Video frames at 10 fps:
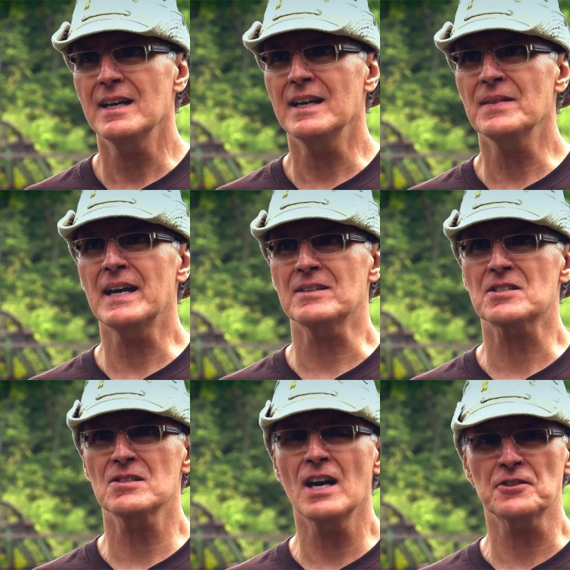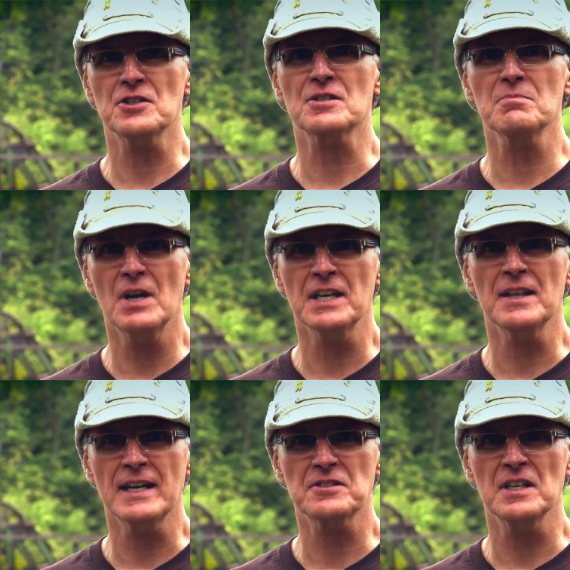And that's not just money,
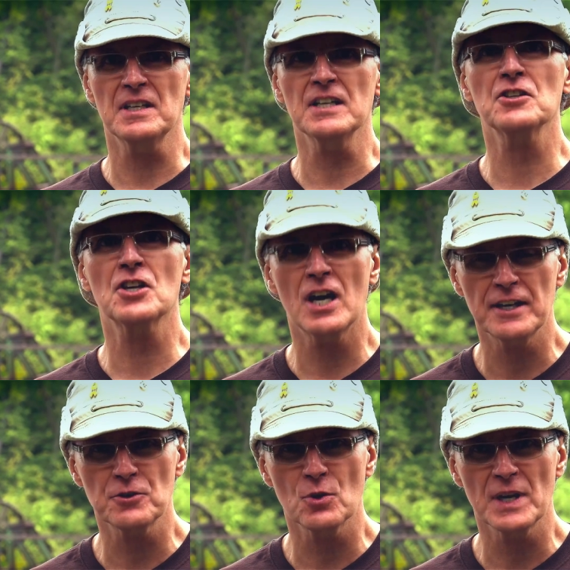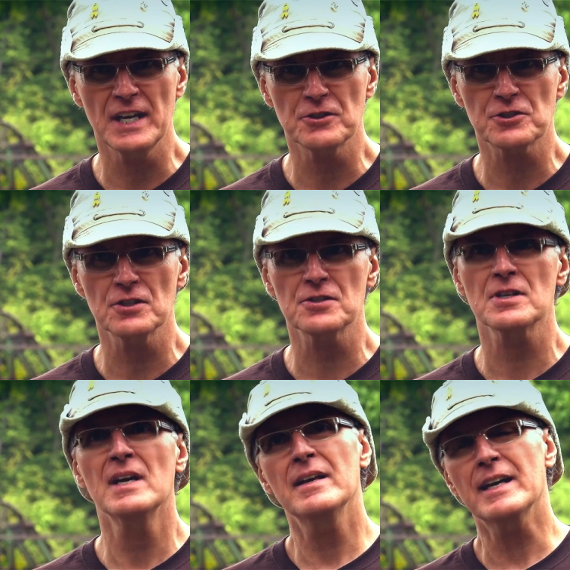that's in-kind donations,
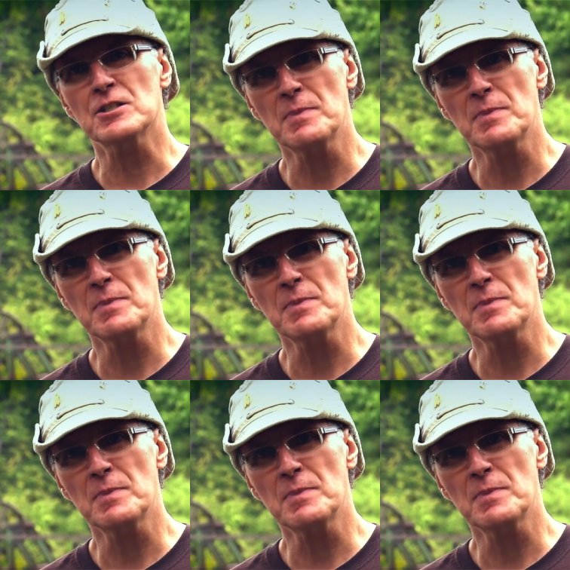that's